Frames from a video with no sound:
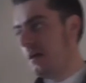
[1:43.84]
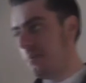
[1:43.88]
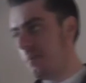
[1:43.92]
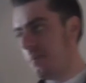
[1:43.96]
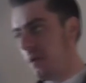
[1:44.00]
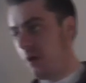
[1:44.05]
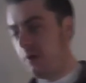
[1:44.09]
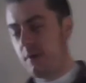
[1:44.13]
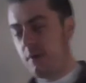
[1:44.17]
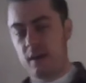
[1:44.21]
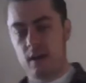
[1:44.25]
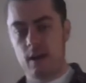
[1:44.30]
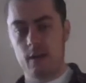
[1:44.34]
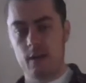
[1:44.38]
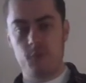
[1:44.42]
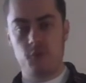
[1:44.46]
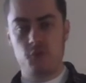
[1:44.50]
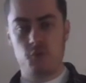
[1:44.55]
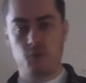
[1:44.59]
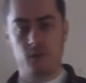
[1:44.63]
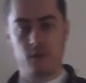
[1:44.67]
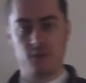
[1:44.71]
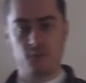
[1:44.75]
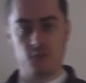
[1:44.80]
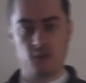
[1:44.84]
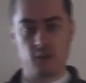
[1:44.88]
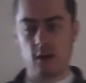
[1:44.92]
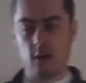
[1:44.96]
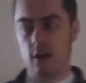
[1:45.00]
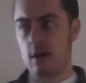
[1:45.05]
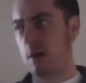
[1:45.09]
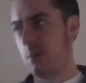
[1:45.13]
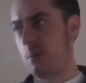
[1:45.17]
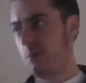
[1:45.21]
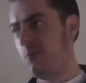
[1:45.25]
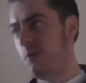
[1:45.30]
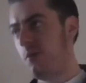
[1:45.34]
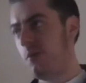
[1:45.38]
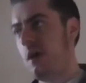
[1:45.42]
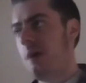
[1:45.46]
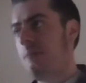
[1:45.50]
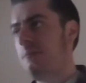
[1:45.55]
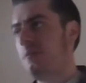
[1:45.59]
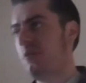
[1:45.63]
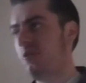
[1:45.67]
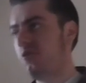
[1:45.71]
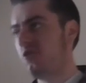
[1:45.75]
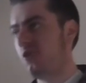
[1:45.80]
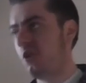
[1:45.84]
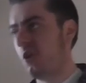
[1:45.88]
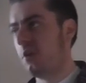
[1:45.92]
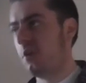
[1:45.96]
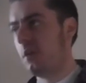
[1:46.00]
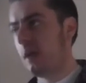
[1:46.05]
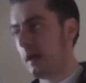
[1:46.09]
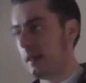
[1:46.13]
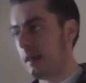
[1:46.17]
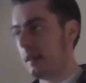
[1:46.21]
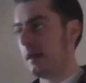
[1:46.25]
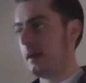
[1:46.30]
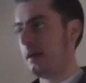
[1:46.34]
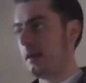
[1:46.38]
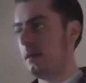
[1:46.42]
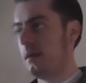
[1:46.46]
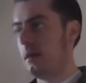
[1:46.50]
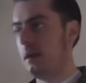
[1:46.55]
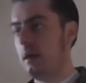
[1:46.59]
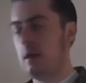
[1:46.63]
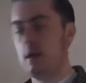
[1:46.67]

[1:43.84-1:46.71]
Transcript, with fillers: but when it comes to winter, I prefer having a shirt like that.